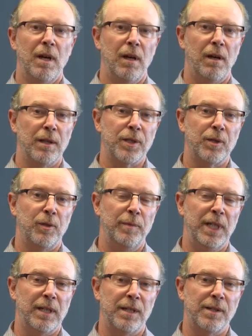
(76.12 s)
Also,
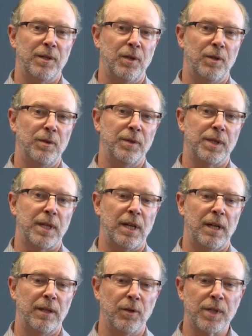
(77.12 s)
because those,
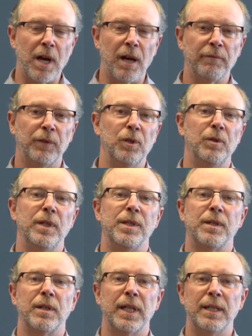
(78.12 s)
uh, those hot
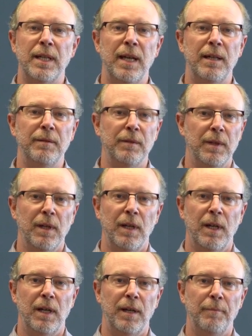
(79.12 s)
fluids contain
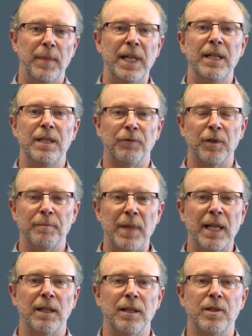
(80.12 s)
uh, many different
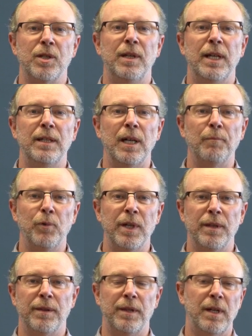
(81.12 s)
metals, you end up
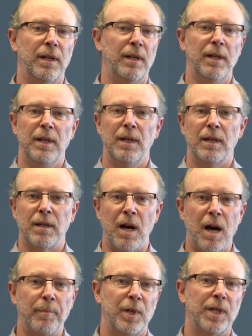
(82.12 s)
with uh,
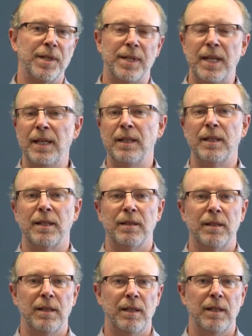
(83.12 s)
copper, zinc,
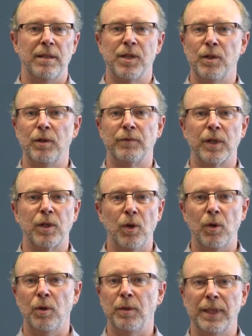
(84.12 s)
uh, silver,
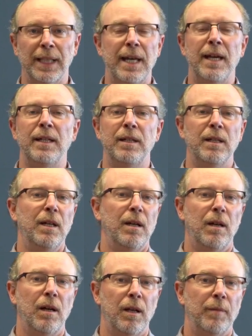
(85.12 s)
gold, lead,
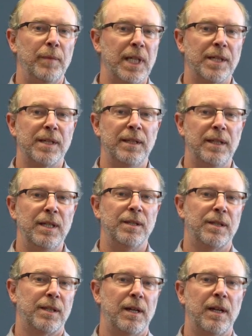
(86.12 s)
all mixed in
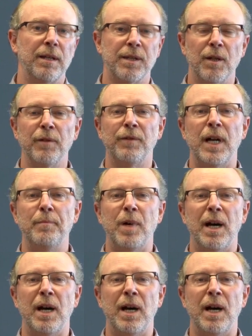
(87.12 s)
these uh, sulfide